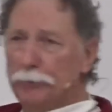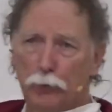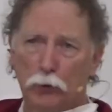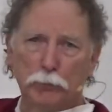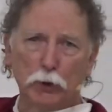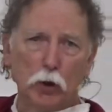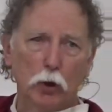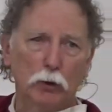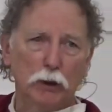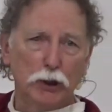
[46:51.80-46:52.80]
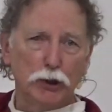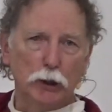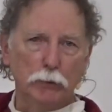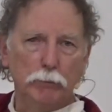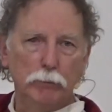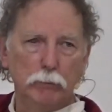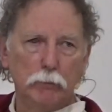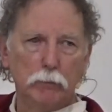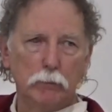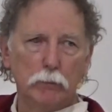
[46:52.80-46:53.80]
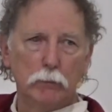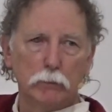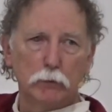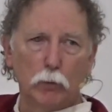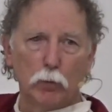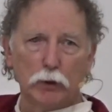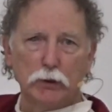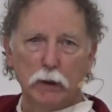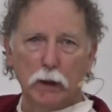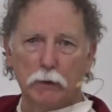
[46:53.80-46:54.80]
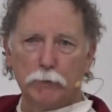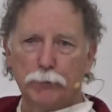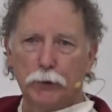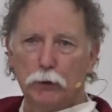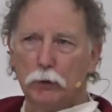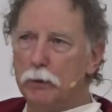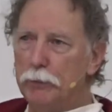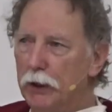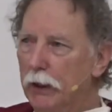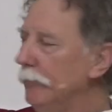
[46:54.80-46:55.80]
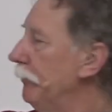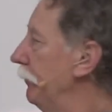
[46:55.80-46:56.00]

formed a coalition to work together for your liberty.